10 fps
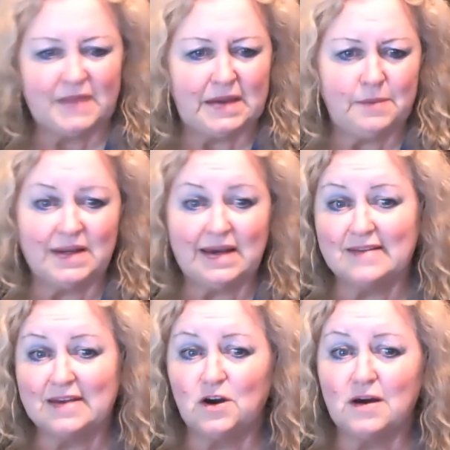Anybody has
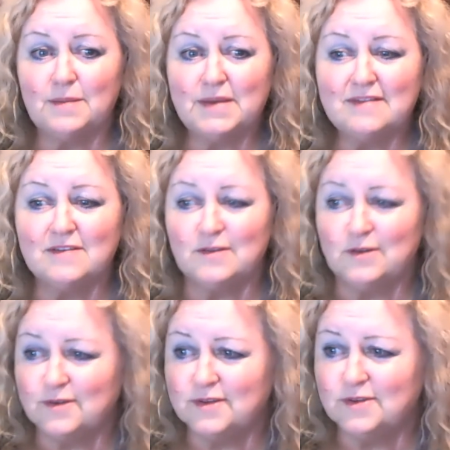any comments on the
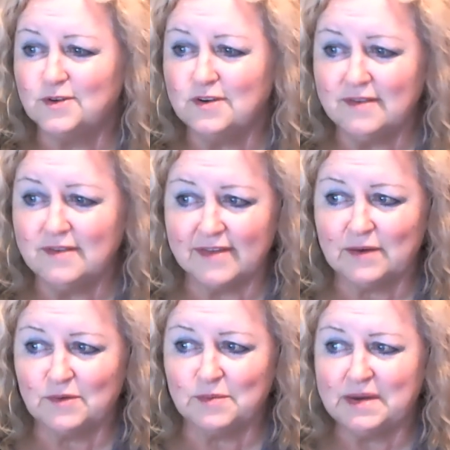lower thirds?
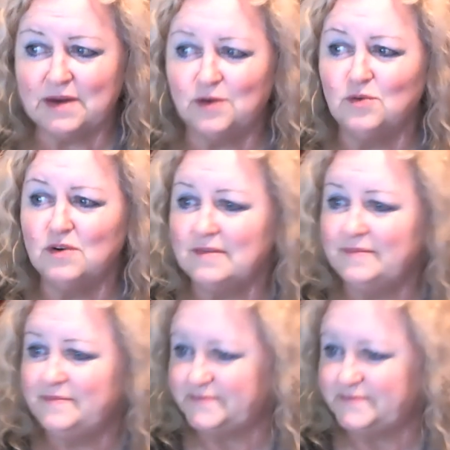That would be cool.